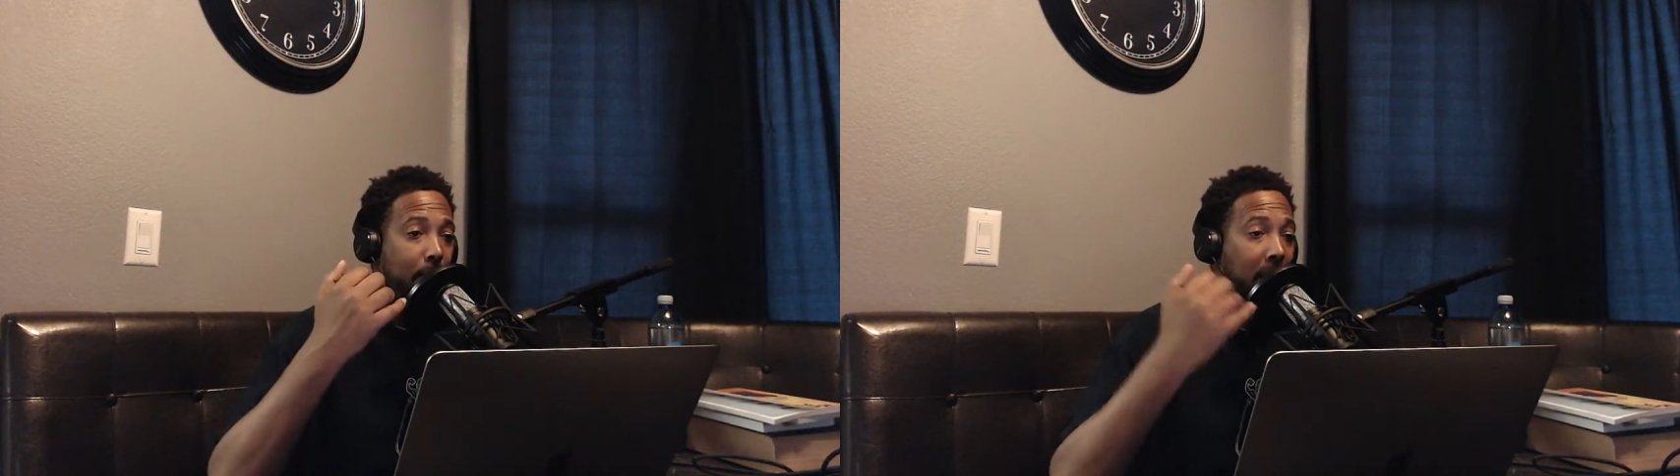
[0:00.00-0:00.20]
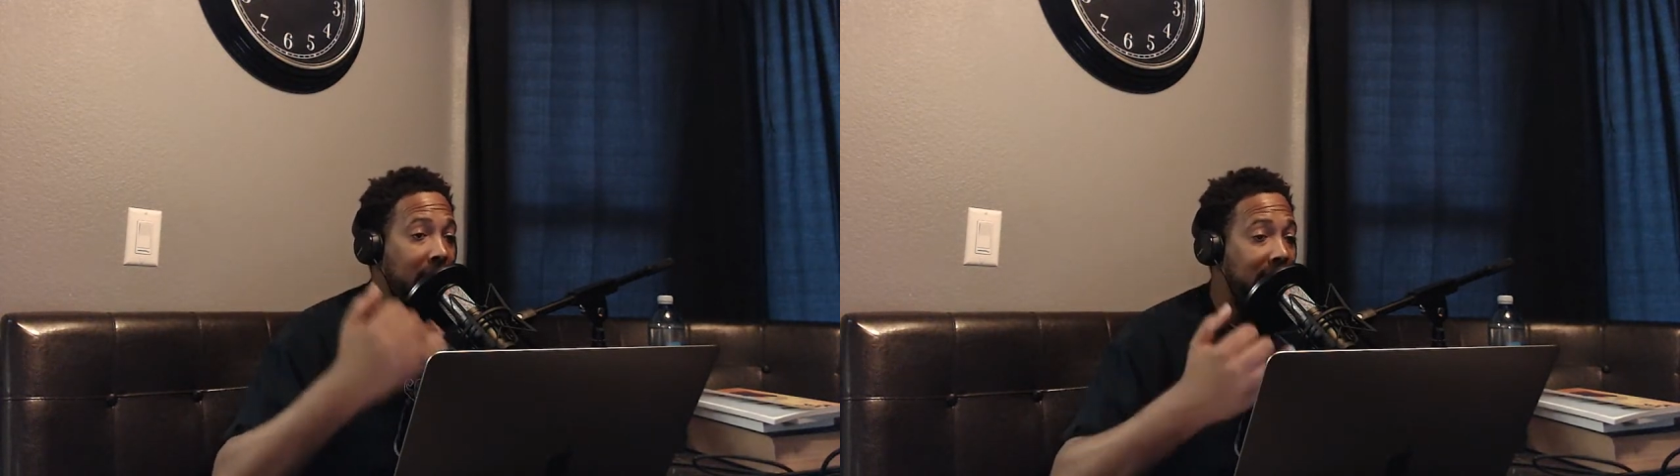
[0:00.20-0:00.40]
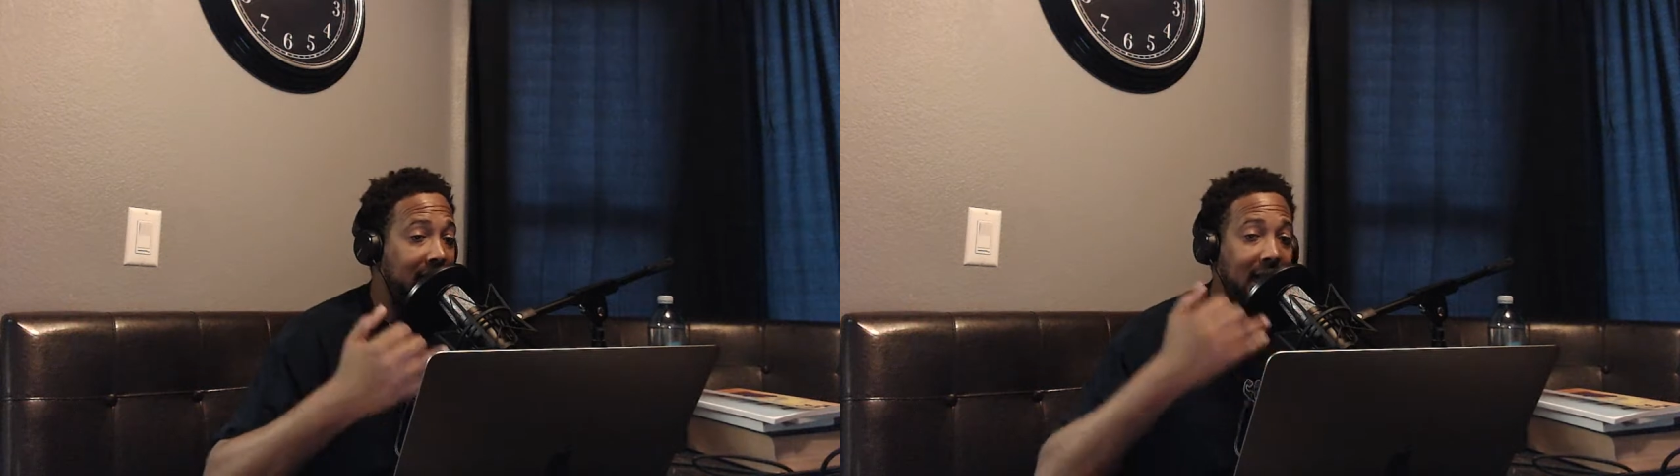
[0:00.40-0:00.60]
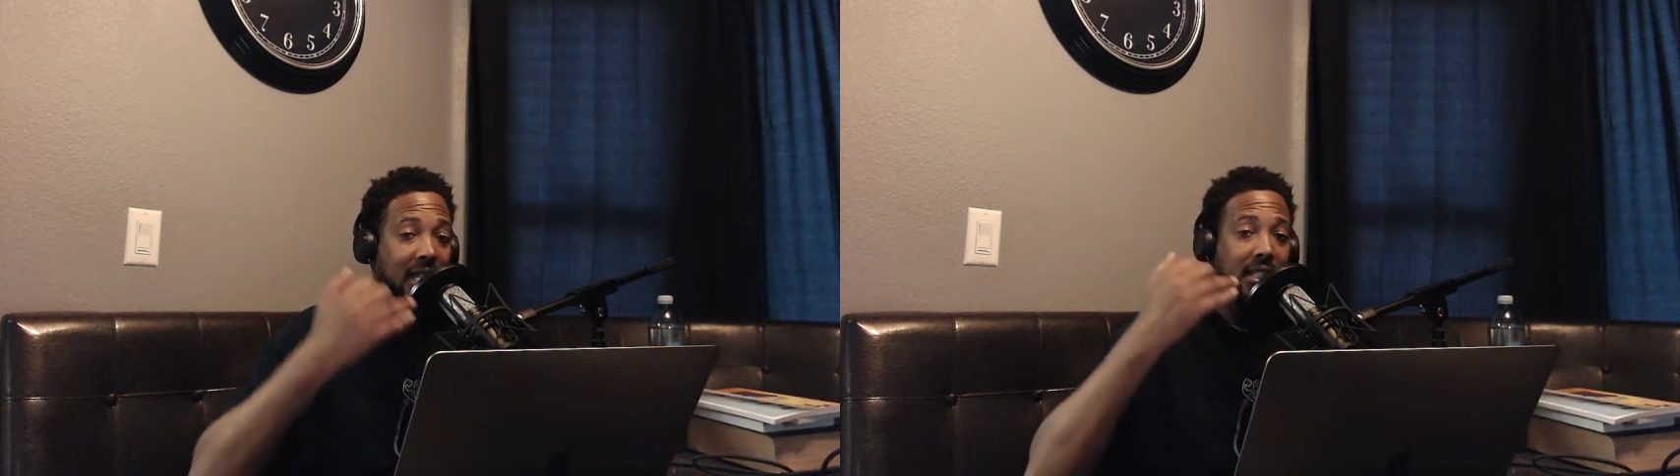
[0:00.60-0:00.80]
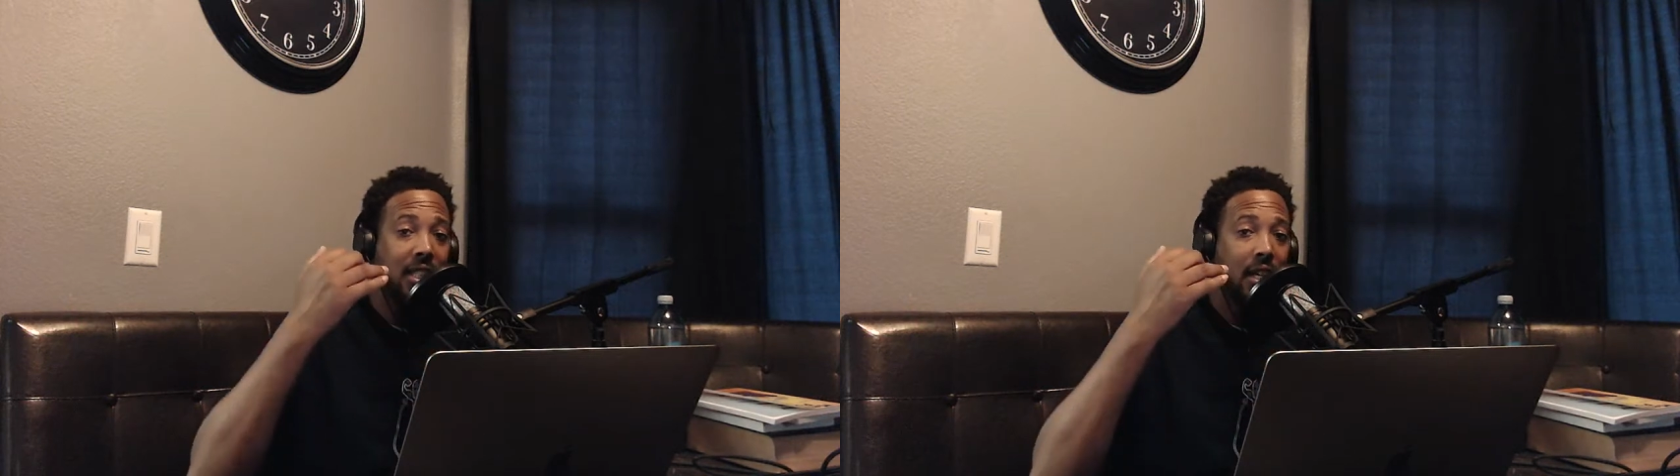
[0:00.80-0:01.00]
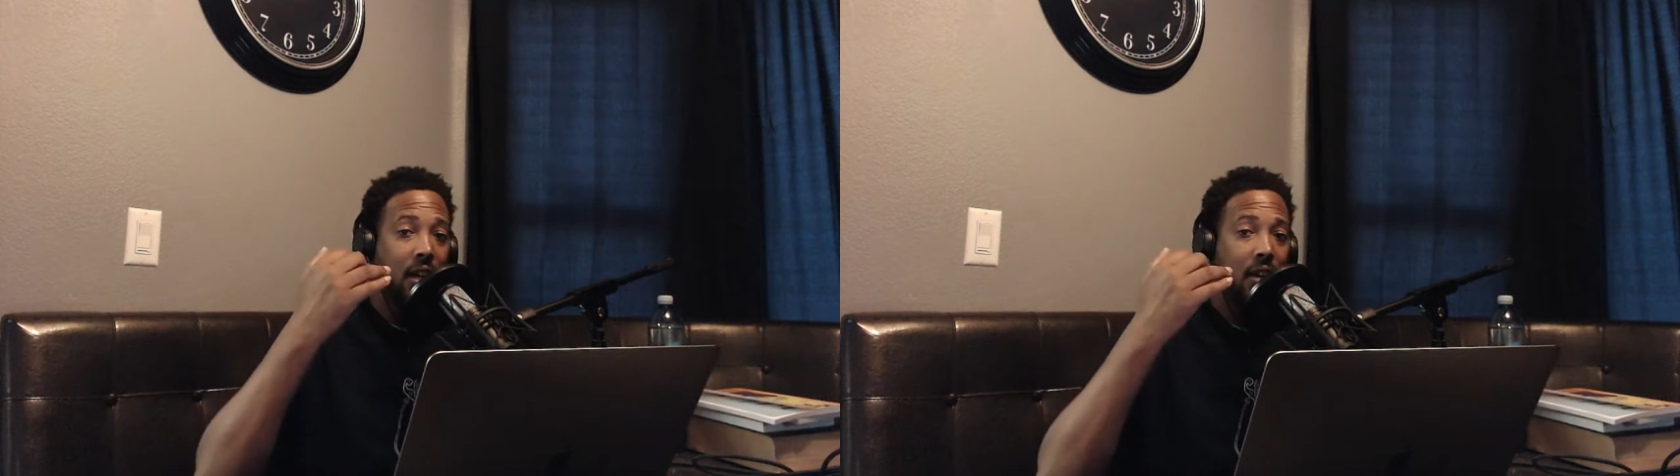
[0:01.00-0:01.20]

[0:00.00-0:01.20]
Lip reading: pillaging us,